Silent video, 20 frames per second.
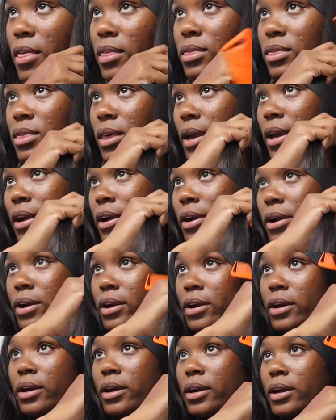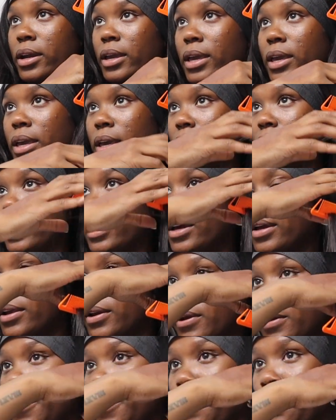there
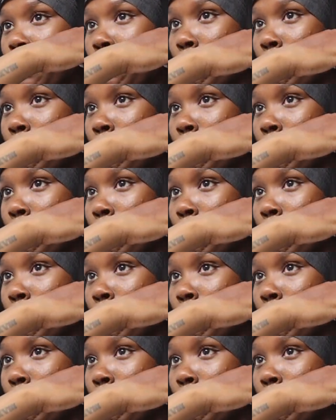and